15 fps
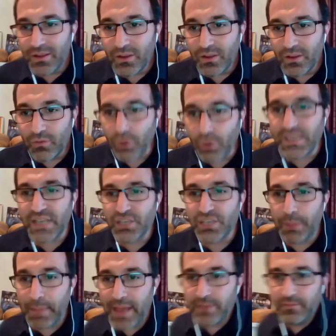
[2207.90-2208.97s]
Rotation, my
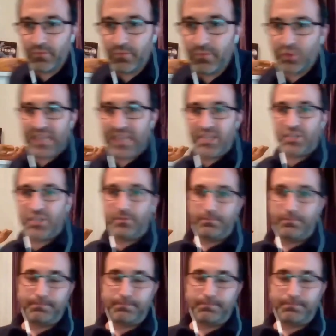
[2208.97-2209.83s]
man, rotation.